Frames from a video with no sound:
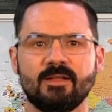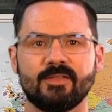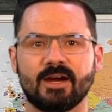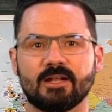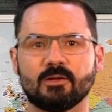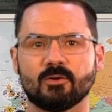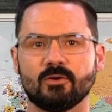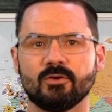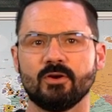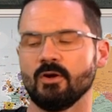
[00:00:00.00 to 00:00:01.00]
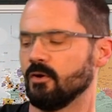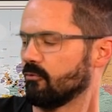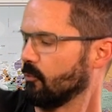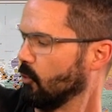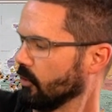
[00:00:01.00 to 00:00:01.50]
that I learned
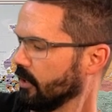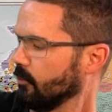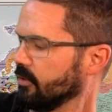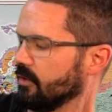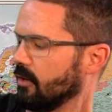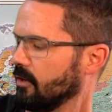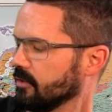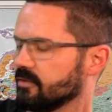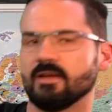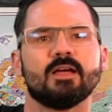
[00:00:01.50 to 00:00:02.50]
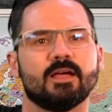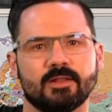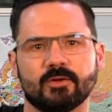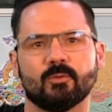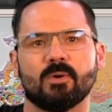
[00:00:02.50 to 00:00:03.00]
from working with dogs
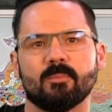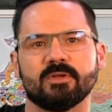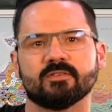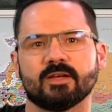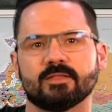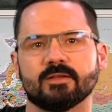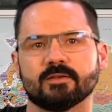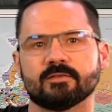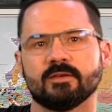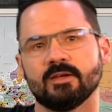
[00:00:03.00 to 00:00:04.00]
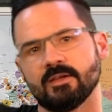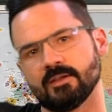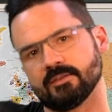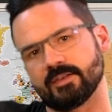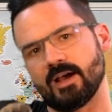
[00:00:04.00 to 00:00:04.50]
and little puppies like this.
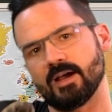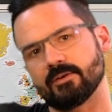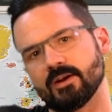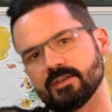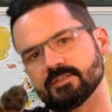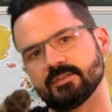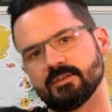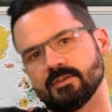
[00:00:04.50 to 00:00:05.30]
Say hi, Grace.